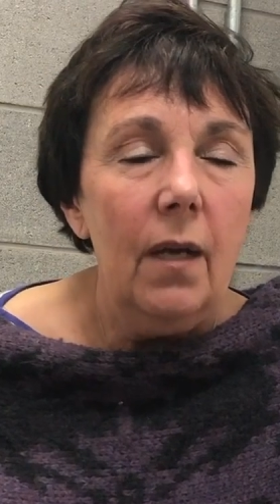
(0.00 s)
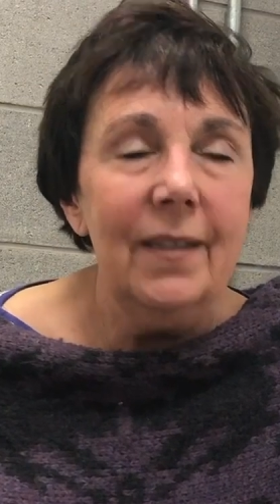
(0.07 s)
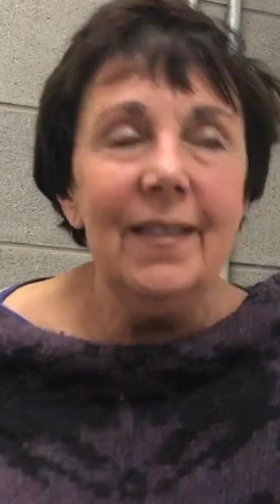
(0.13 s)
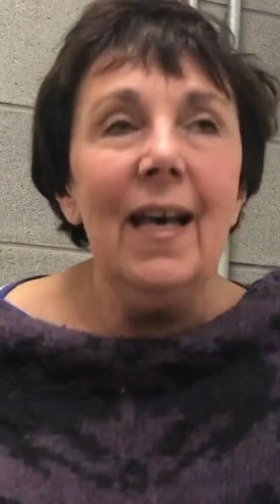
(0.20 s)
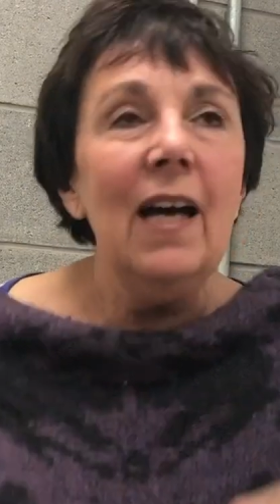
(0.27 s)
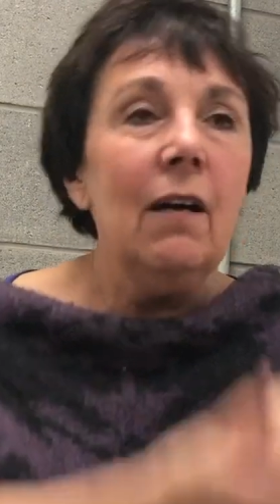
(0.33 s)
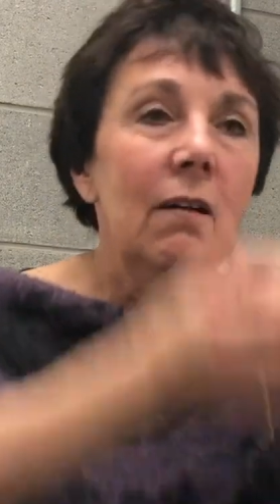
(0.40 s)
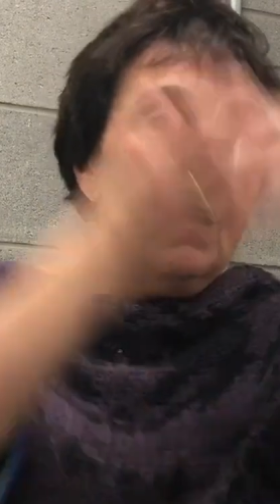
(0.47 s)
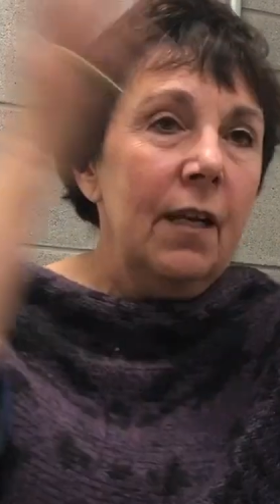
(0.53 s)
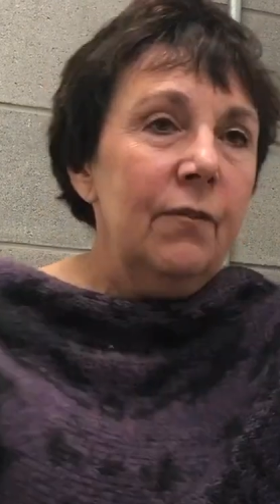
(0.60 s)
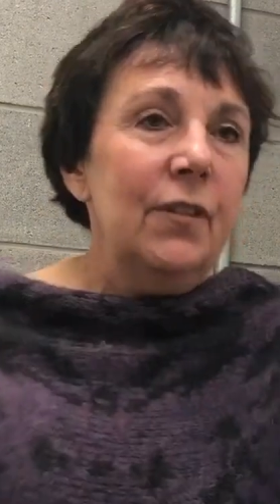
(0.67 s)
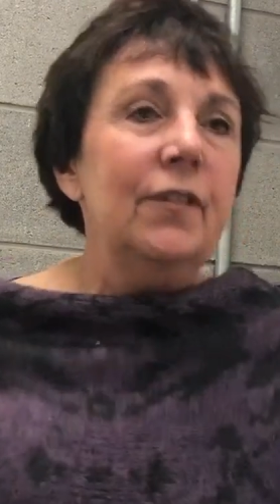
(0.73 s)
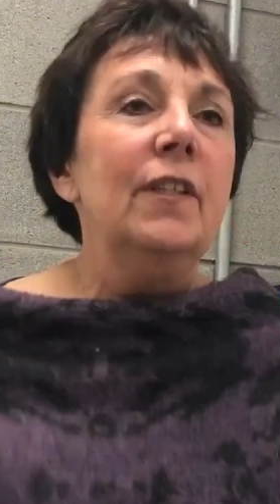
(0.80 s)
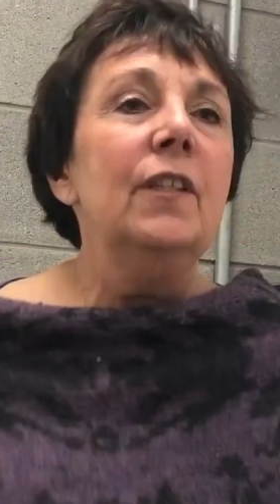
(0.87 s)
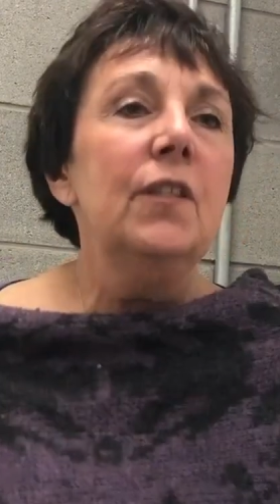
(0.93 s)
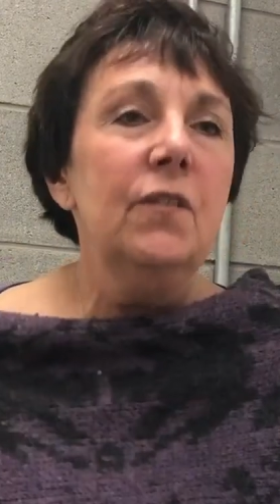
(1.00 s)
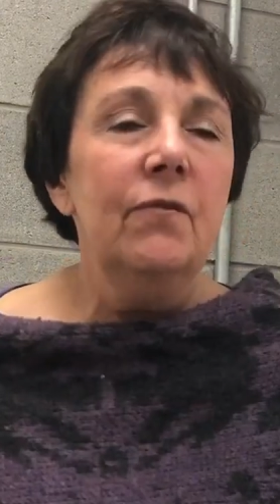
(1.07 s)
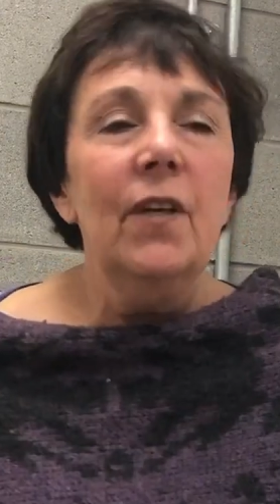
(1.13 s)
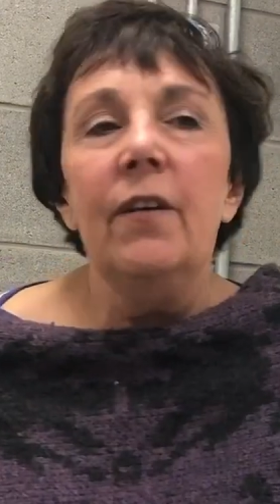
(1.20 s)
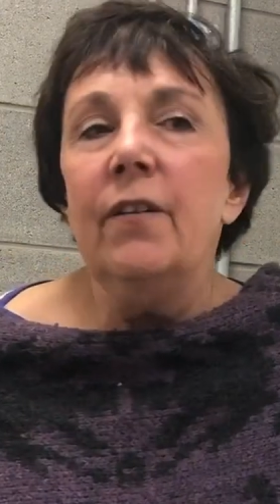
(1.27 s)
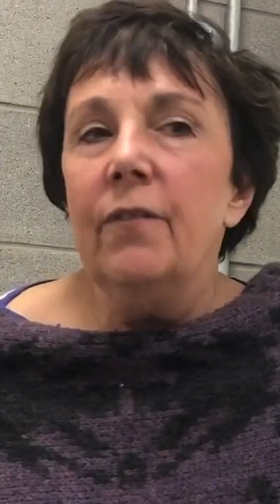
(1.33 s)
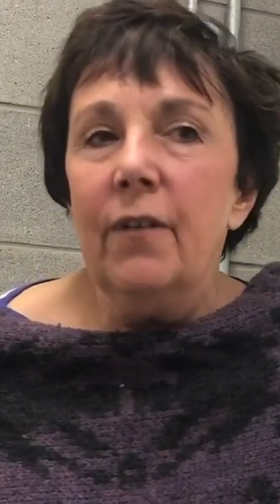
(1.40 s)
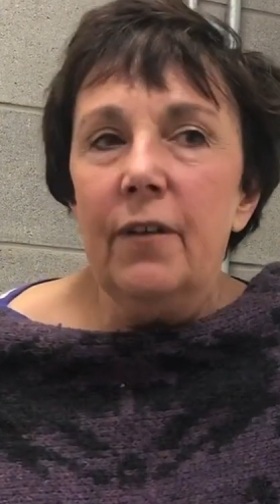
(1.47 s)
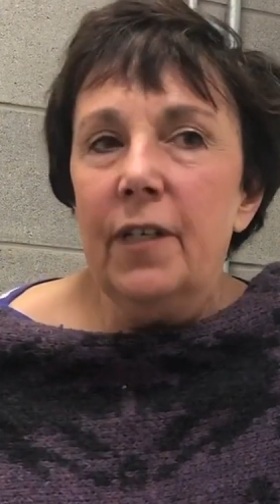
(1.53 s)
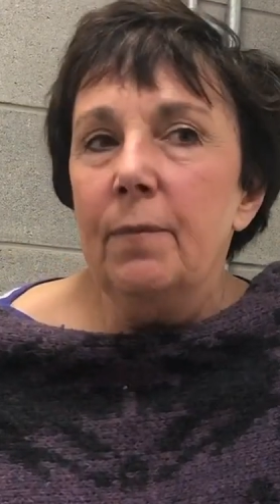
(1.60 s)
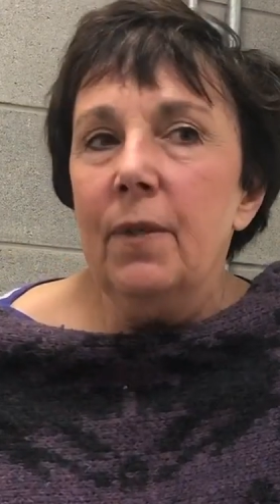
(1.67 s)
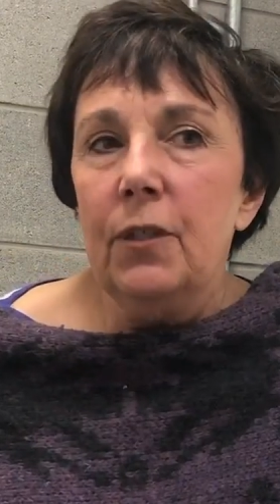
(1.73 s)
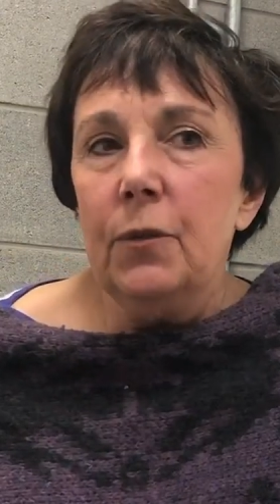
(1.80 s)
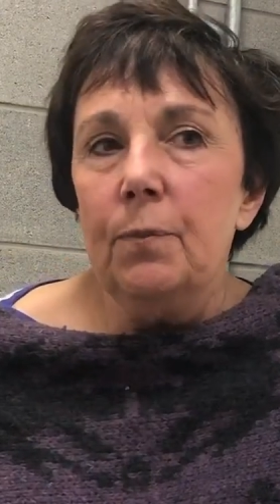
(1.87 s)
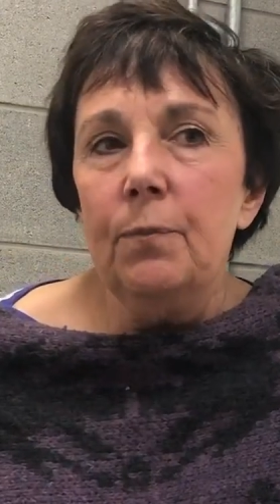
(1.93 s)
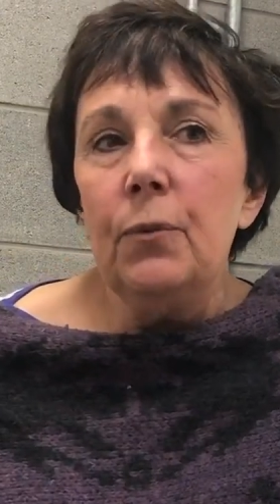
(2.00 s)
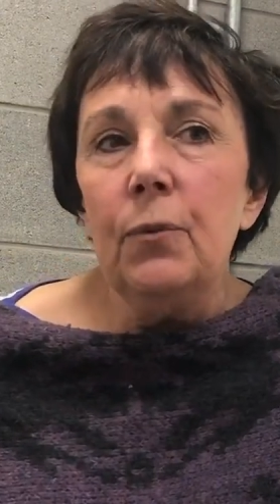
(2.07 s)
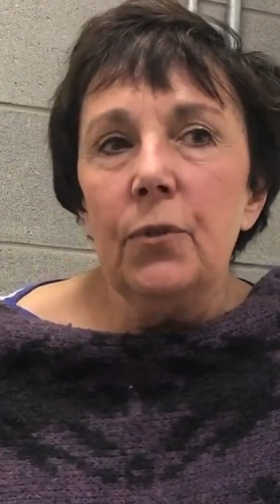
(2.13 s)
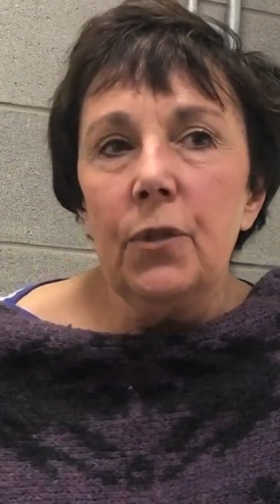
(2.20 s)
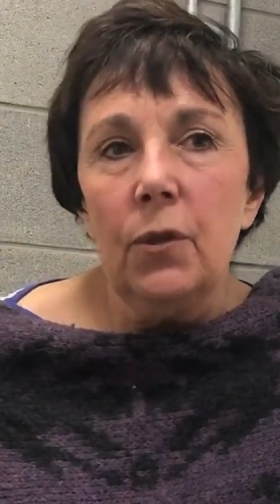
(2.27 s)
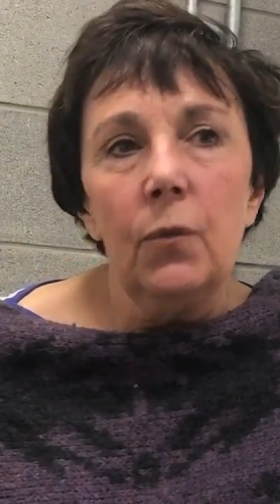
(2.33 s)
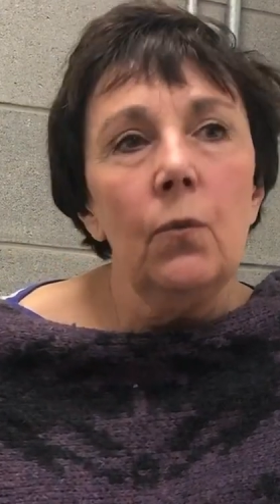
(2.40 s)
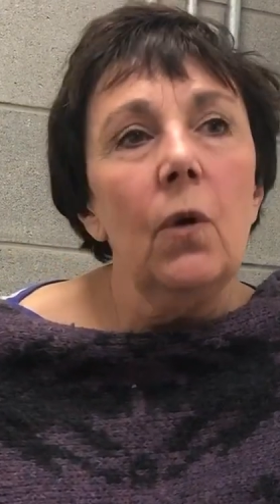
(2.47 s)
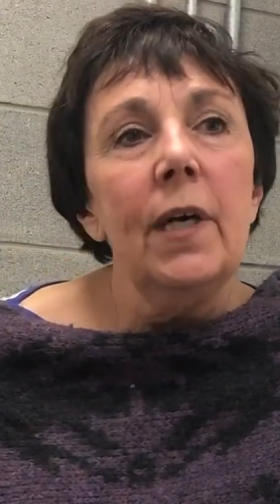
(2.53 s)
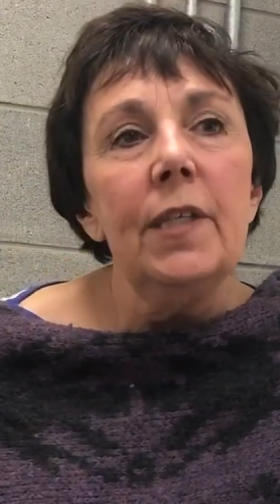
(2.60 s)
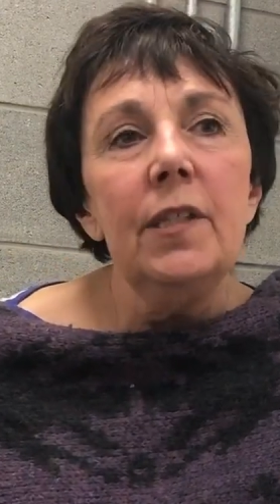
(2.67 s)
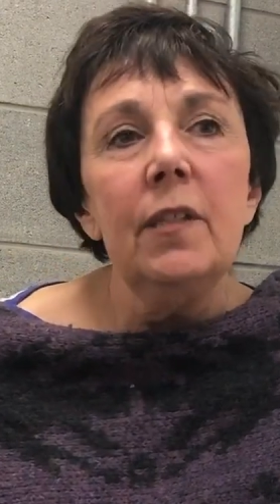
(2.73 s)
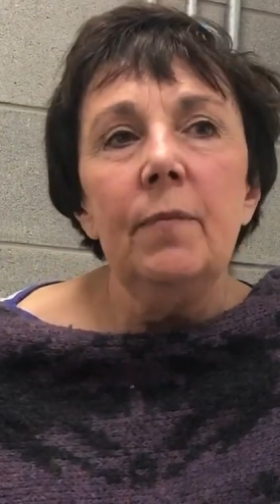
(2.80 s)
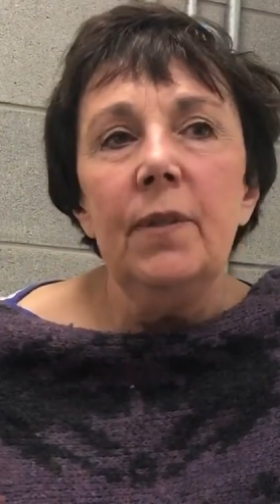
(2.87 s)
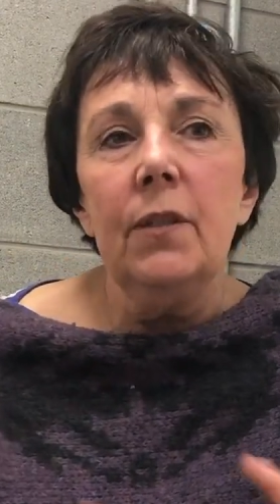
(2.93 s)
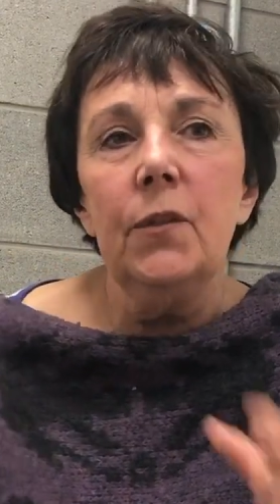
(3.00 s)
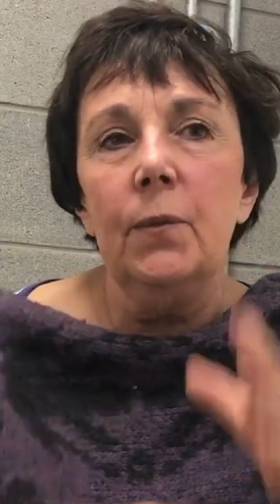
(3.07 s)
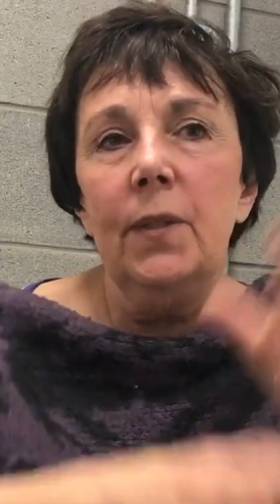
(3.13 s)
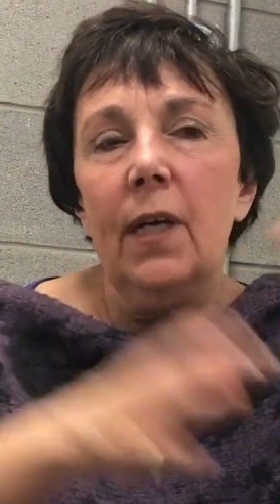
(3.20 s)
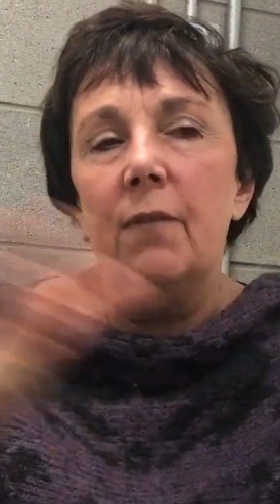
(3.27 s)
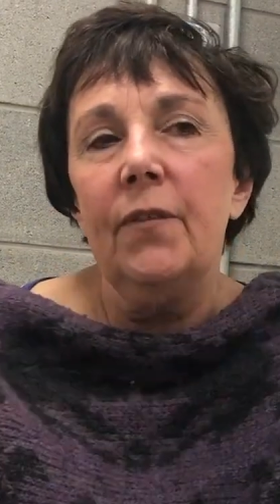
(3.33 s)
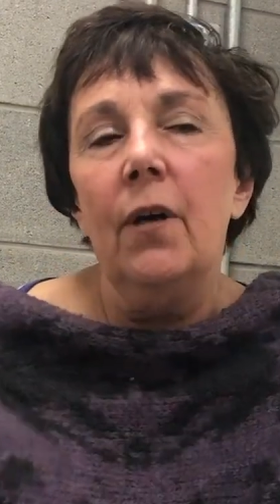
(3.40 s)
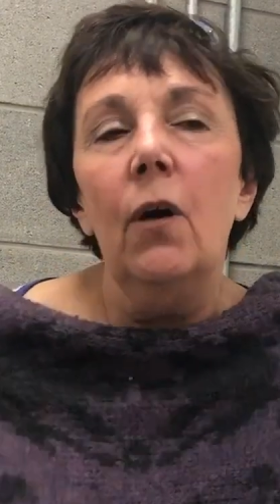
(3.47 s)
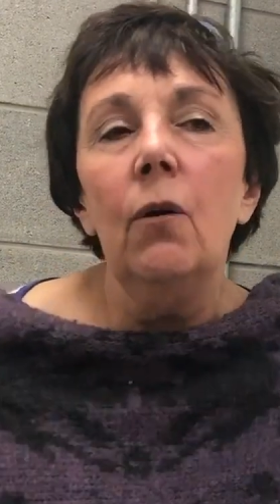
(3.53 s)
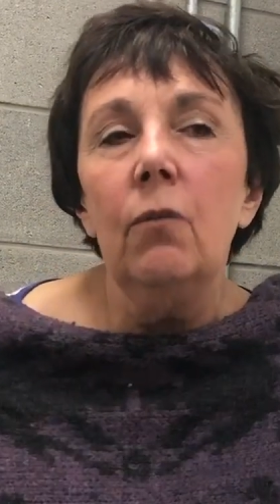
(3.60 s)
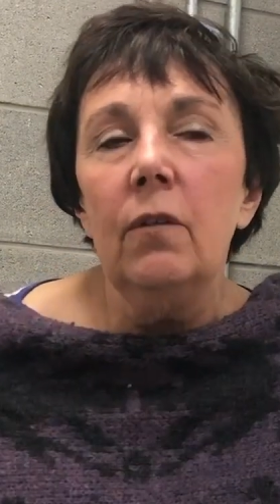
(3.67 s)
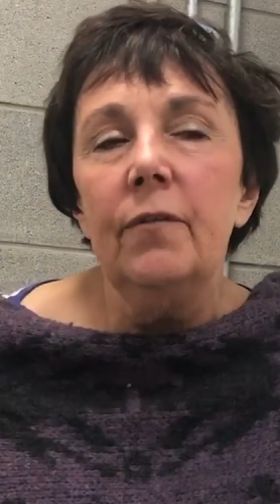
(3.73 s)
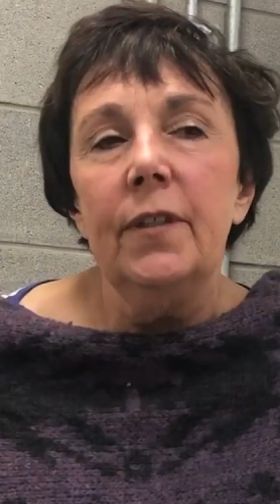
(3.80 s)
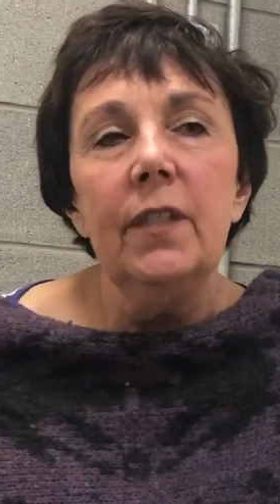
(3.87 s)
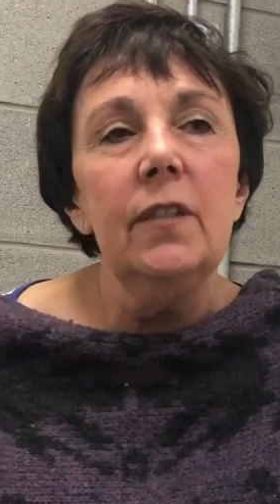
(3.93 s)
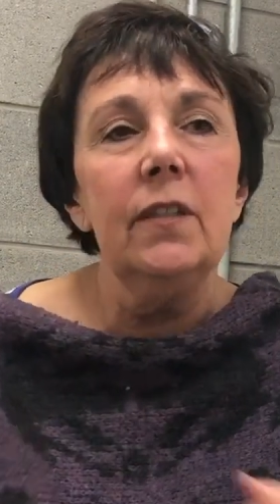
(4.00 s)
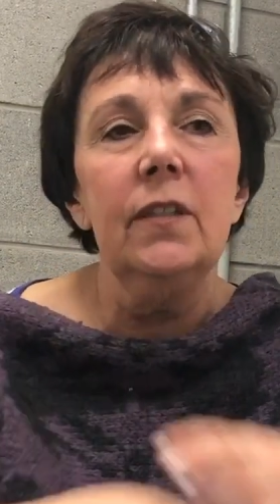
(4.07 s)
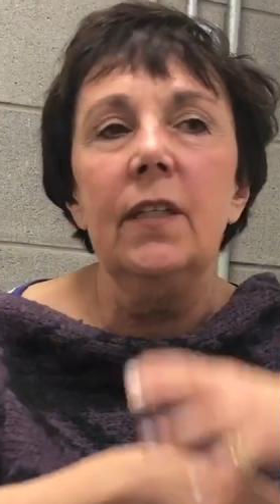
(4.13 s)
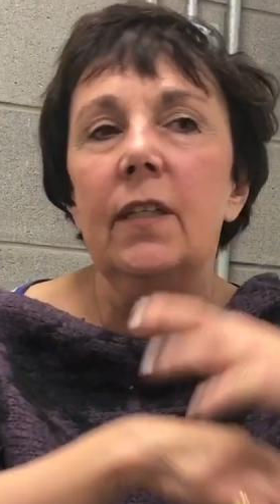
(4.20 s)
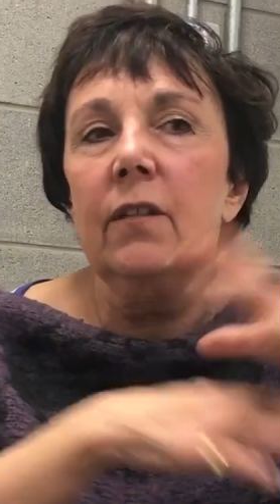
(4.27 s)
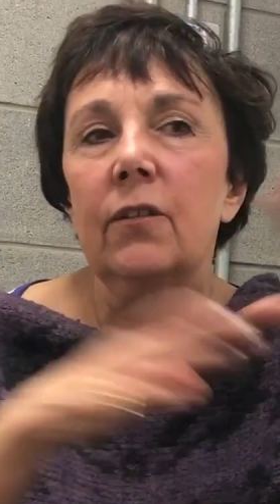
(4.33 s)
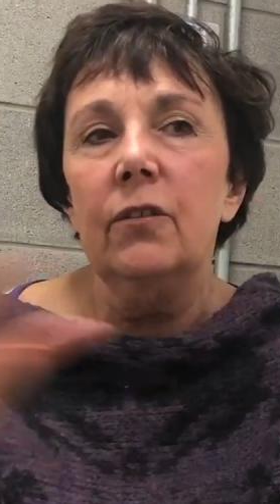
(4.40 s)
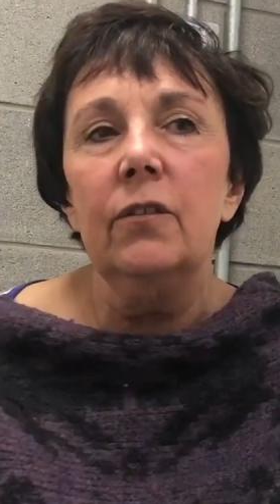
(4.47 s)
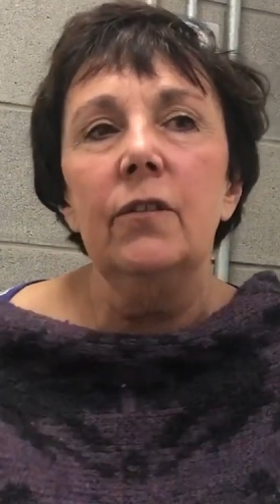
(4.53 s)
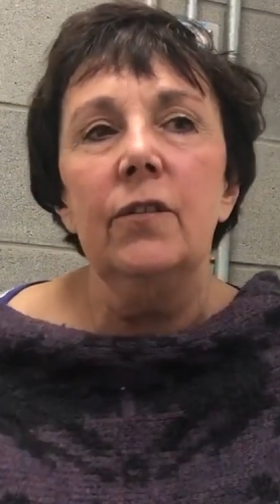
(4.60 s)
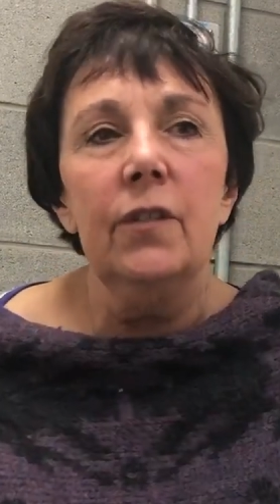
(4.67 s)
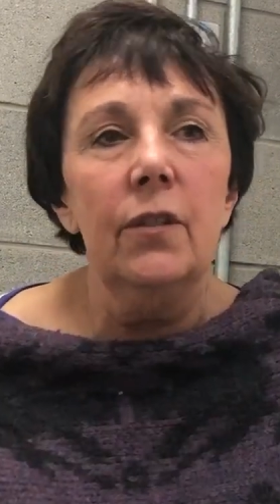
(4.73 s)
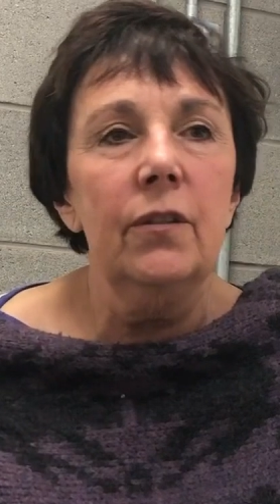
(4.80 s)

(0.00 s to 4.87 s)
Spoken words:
Now everything is very, very much broader and wider because we have the whole of the internet and goodness